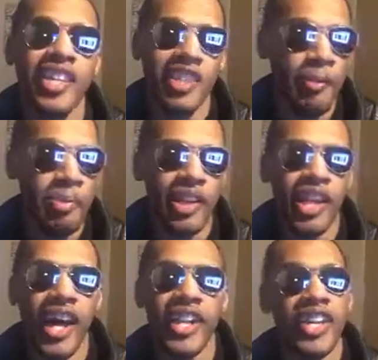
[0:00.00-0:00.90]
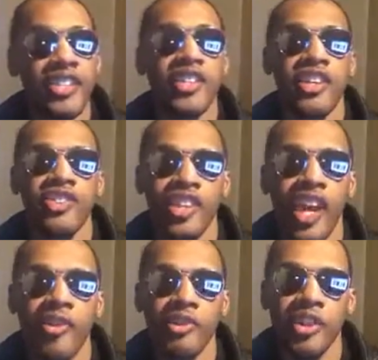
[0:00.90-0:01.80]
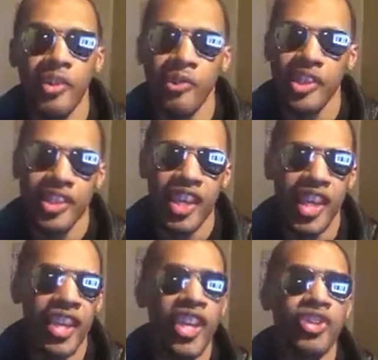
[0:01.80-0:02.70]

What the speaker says: because they put a lot into his character. They really did.